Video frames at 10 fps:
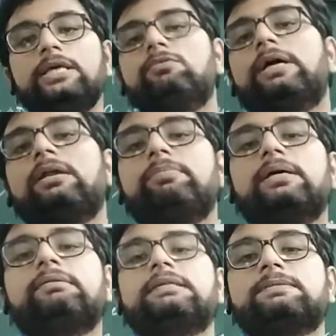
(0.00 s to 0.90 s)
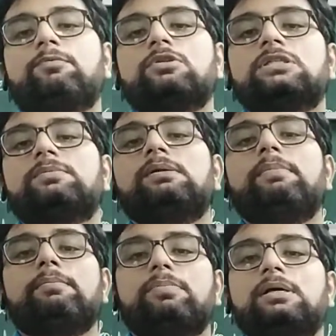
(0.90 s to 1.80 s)
you can be a responsible
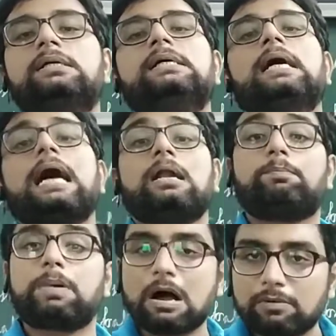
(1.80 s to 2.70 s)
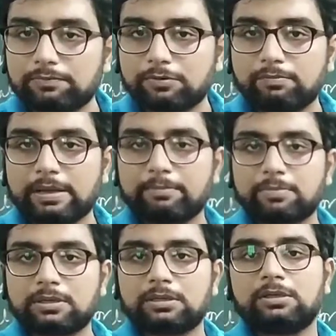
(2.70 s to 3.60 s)
member and a powerful
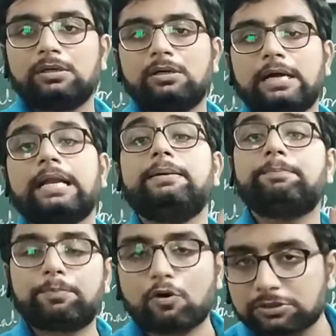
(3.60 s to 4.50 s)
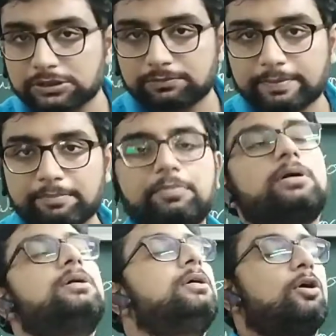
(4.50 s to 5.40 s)
member, an important
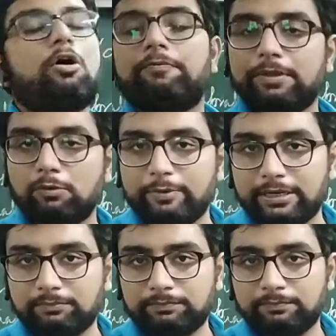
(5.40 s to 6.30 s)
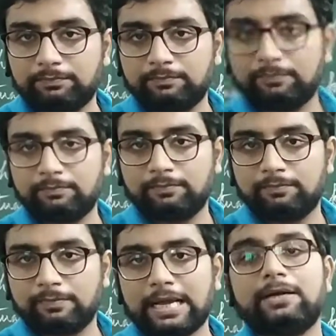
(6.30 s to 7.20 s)
member of UN.
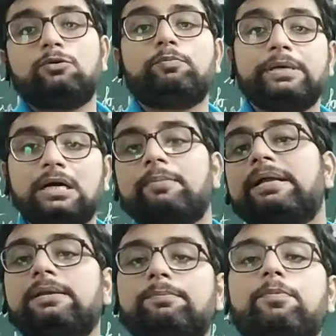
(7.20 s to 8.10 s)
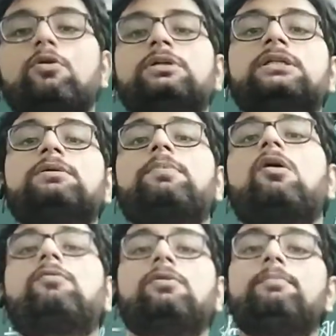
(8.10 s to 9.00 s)
And to become an important and
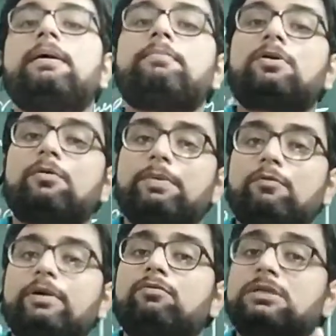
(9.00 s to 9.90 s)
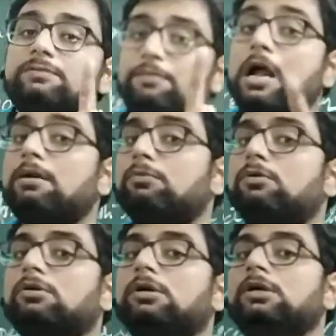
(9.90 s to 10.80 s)
powerful member of UN was far more